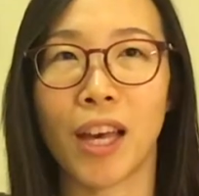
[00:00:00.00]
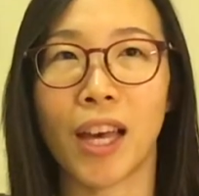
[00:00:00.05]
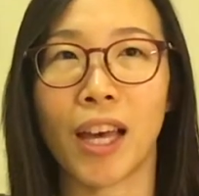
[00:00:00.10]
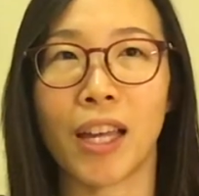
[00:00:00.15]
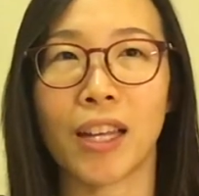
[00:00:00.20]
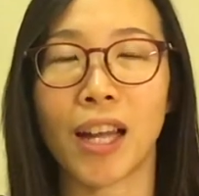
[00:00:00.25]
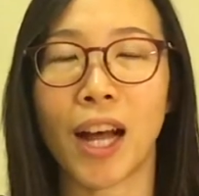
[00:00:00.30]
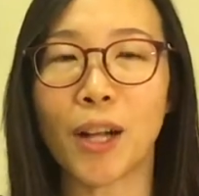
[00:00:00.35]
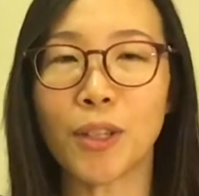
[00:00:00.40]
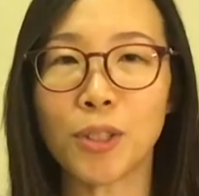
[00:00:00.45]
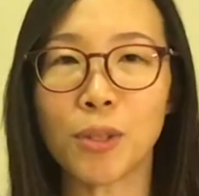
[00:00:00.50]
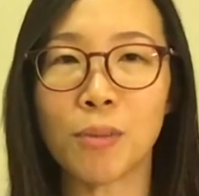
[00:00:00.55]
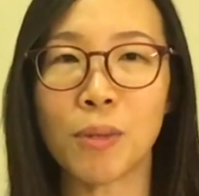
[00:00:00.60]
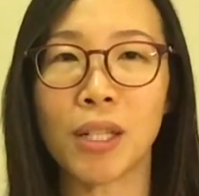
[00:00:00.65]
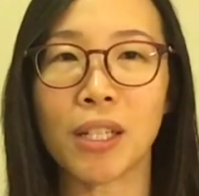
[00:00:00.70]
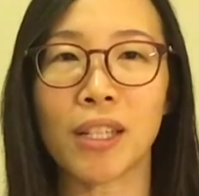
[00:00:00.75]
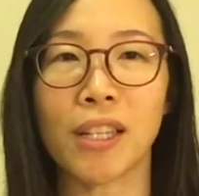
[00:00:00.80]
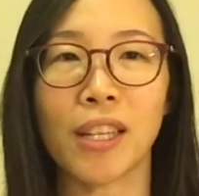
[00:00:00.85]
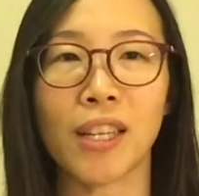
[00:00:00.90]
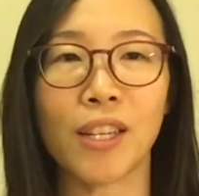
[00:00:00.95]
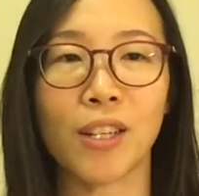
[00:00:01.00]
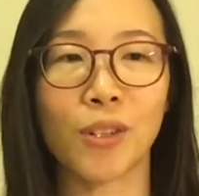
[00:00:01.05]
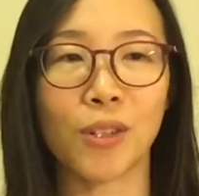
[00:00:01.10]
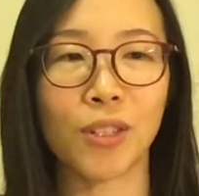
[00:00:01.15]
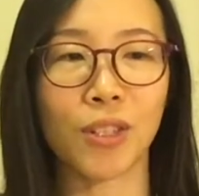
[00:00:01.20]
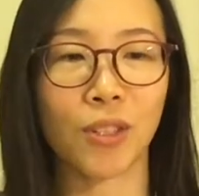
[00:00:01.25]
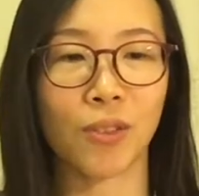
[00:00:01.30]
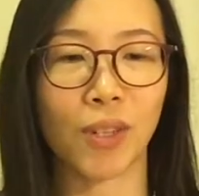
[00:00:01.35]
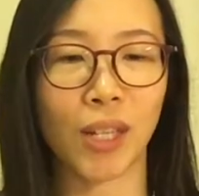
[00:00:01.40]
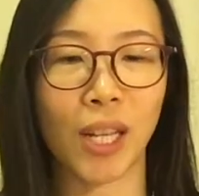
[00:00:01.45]
and ultimately
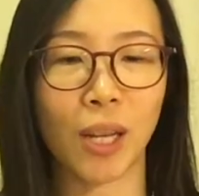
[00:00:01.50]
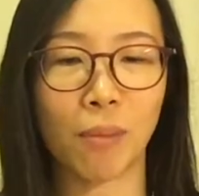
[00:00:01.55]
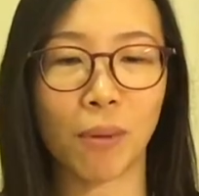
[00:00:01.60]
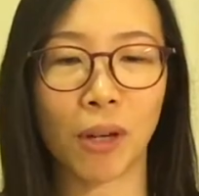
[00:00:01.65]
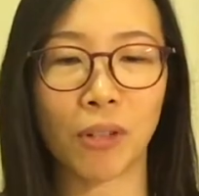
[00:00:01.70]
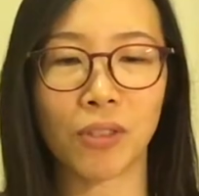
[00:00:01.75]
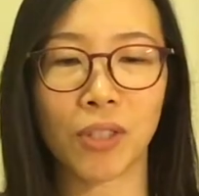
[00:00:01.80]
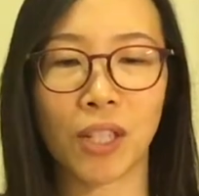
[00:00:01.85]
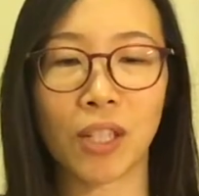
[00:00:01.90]
it's really about